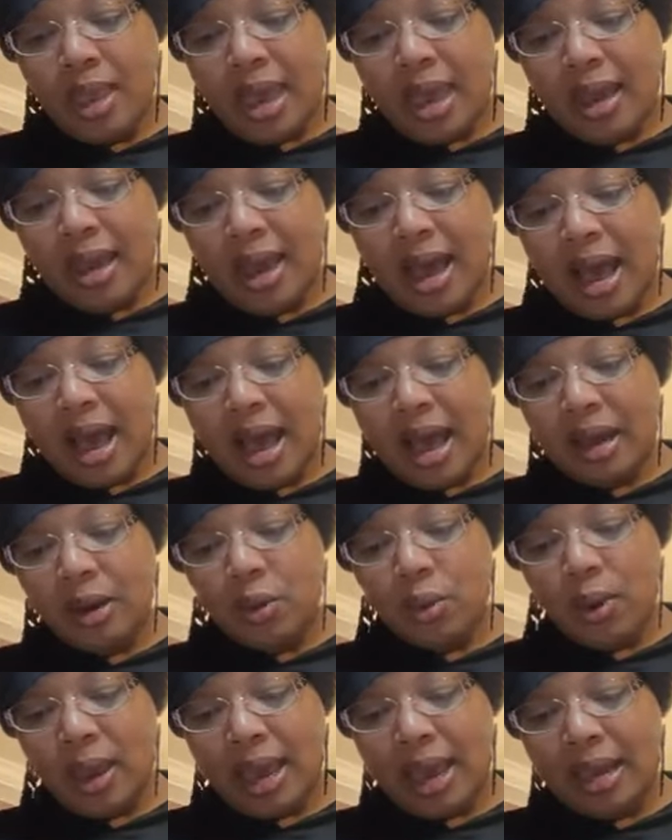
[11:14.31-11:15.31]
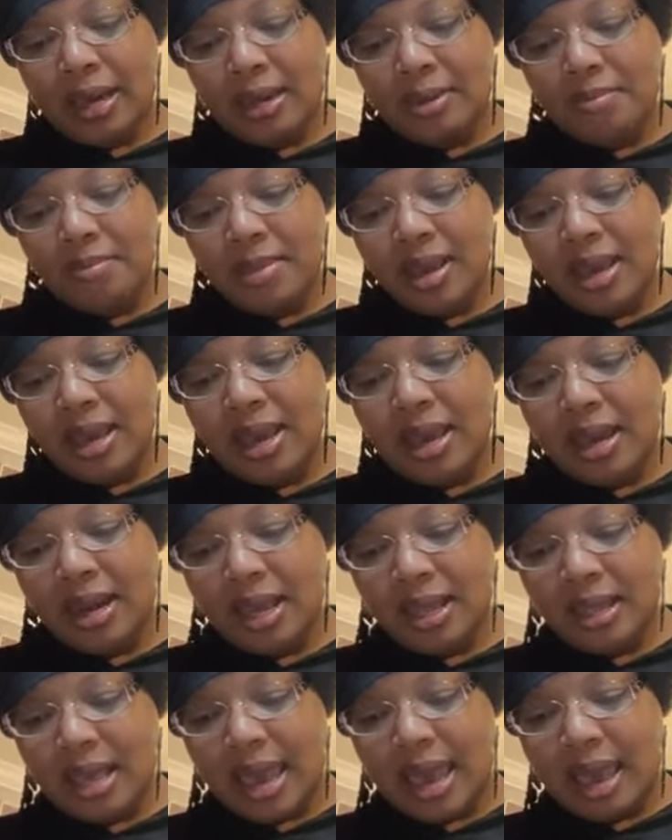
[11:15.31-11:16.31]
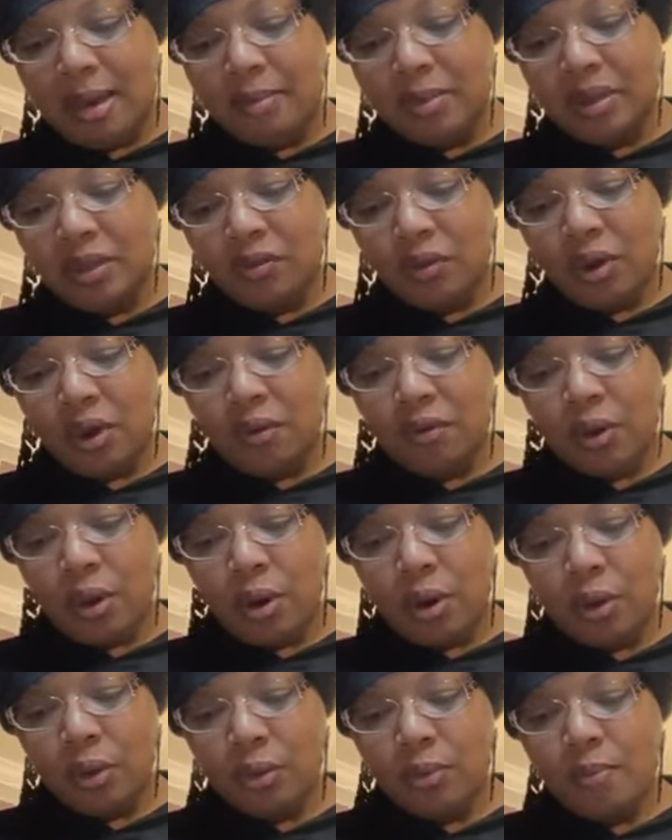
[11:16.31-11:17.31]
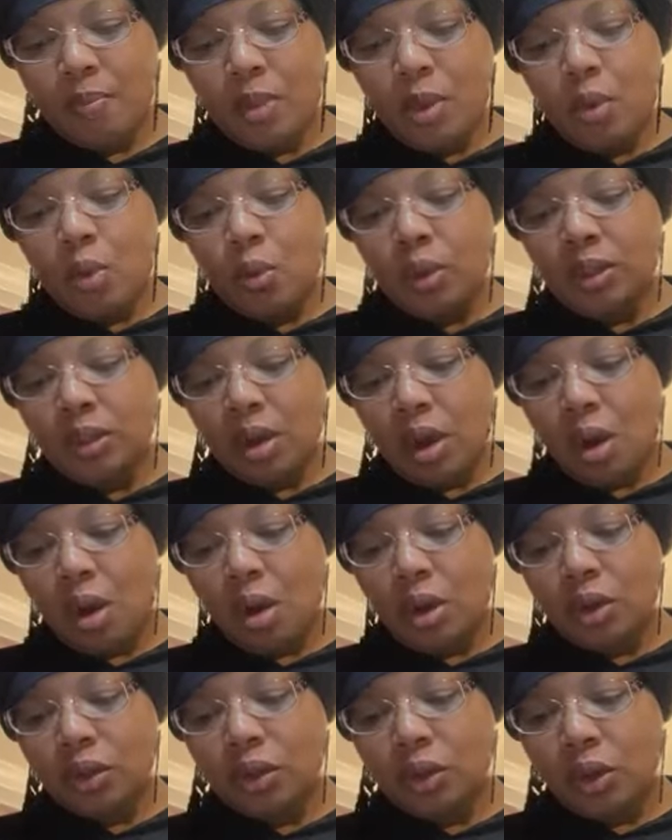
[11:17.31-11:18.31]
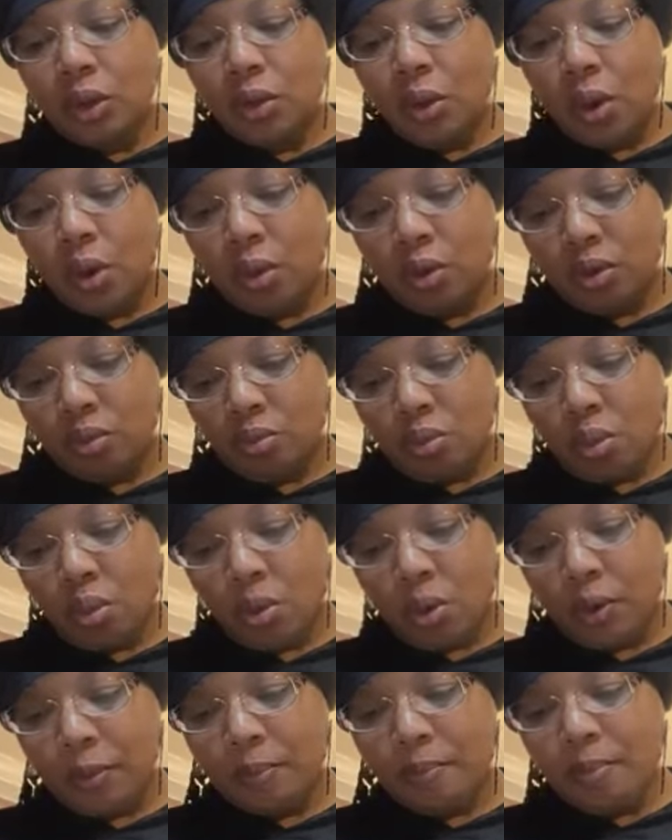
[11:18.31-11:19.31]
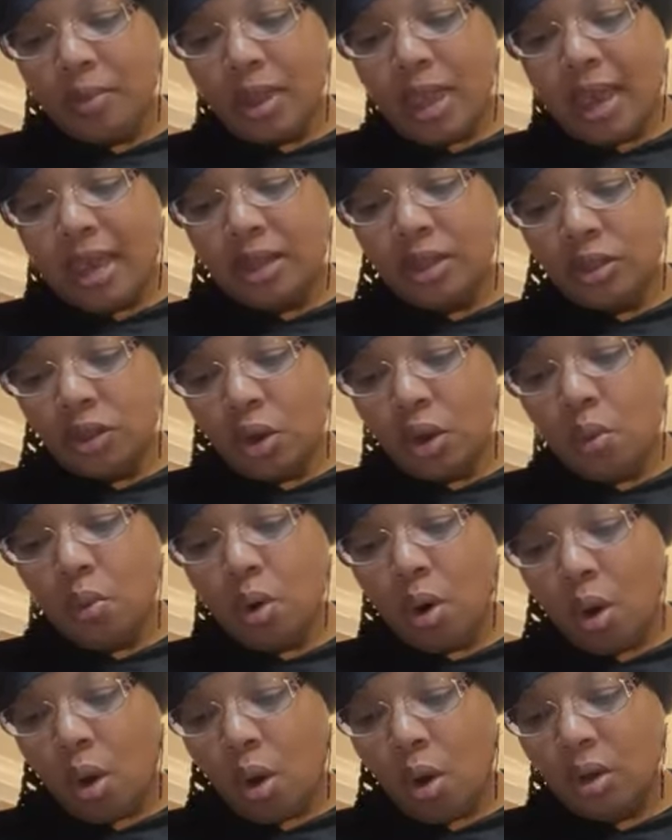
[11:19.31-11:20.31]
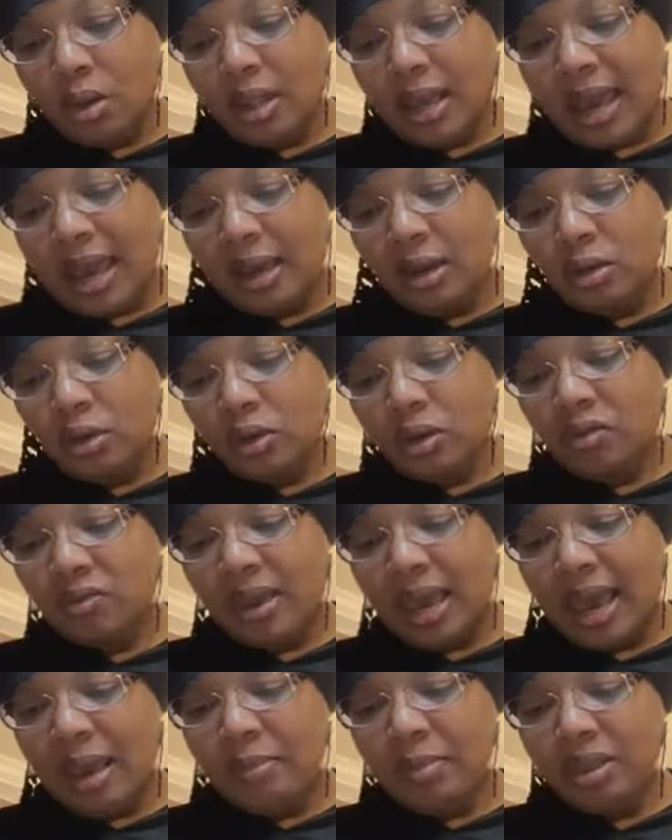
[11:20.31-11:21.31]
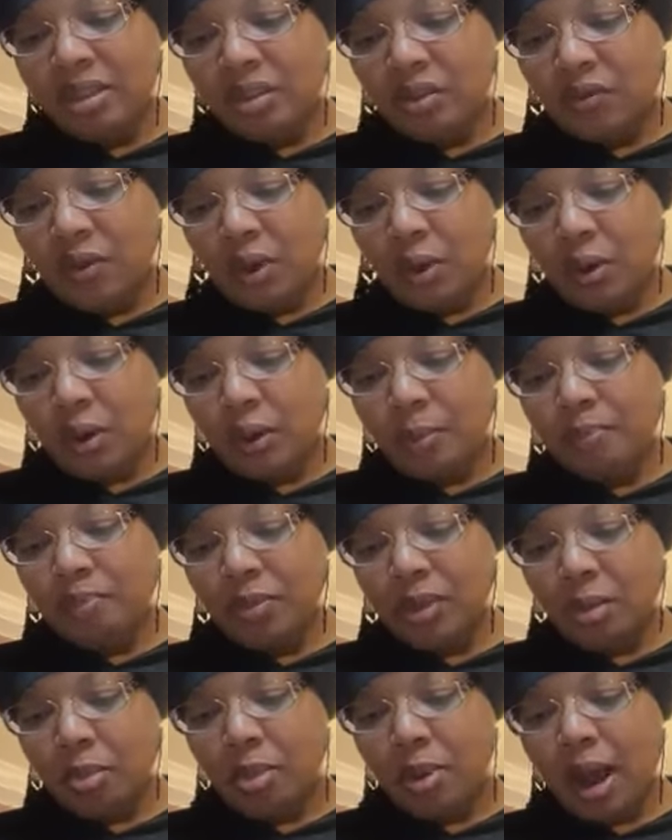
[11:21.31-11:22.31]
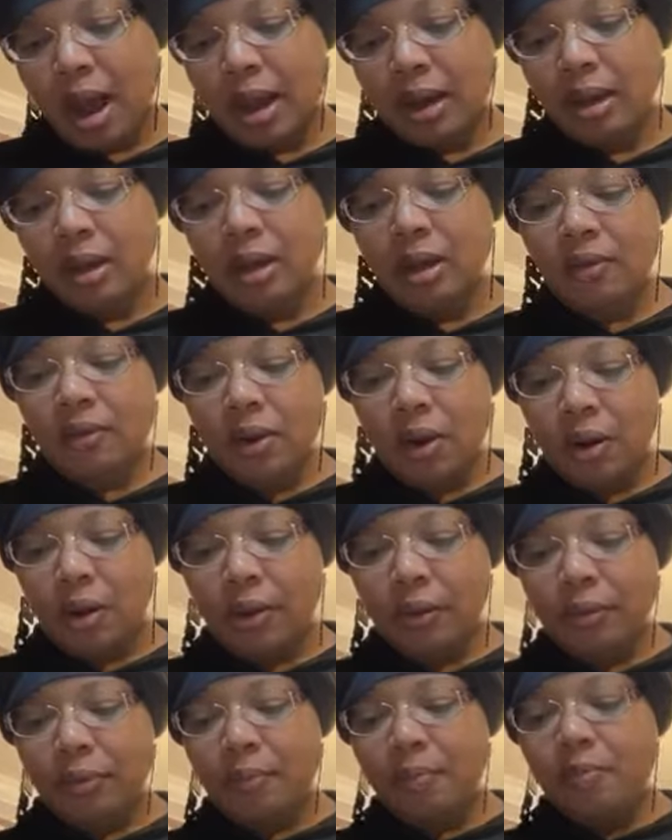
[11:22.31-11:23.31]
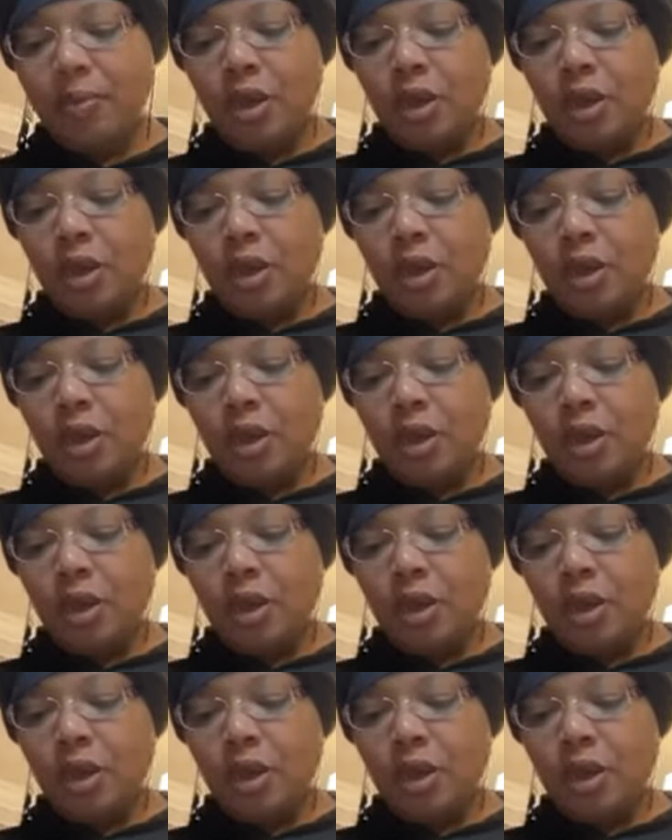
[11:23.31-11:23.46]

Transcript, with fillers: And God, who had dominion in the atmosphere of earth, was also earthborn, and so were all the angels of atmosphere, the product of earth.